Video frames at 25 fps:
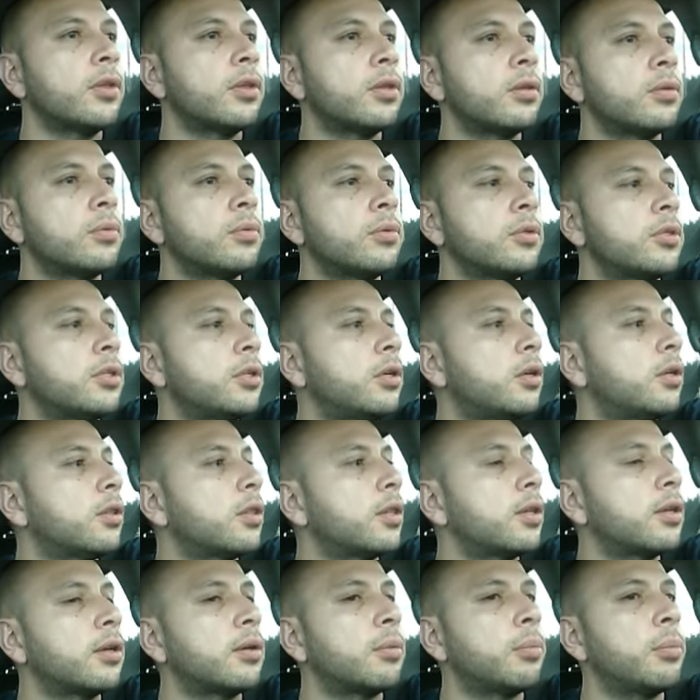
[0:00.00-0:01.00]
see what y'all
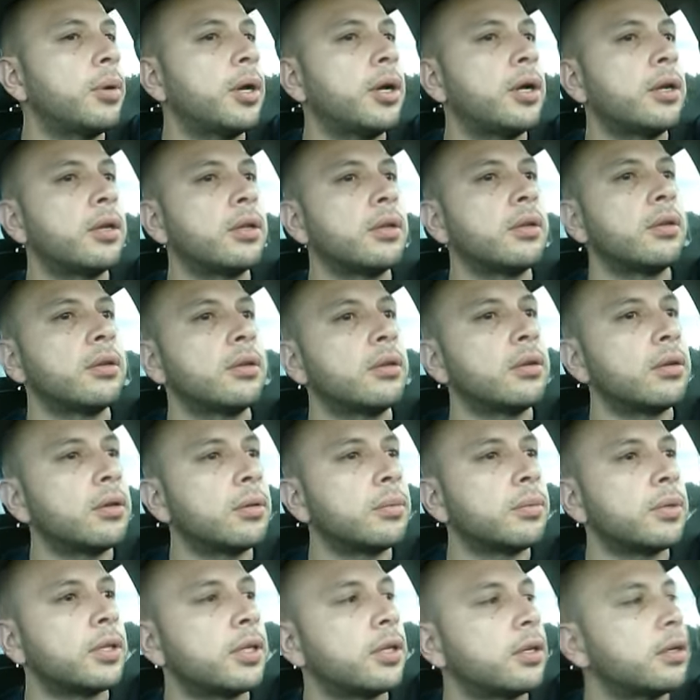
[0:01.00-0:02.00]
think about it, you know what
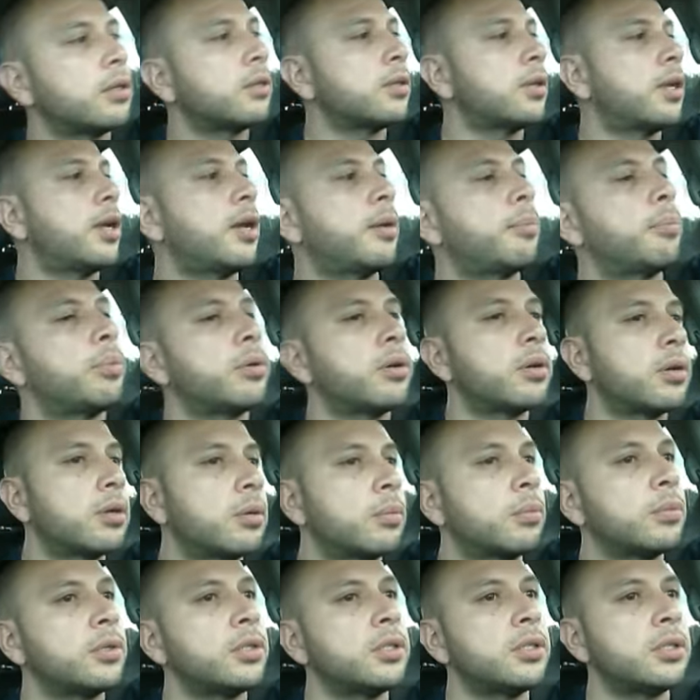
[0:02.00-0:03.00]
I'm saying? This
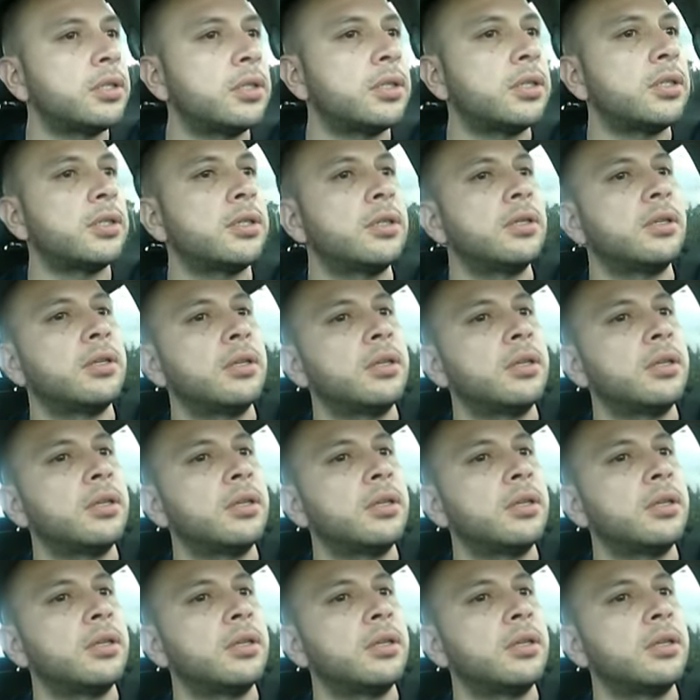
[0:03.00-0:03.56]
hypergamy shit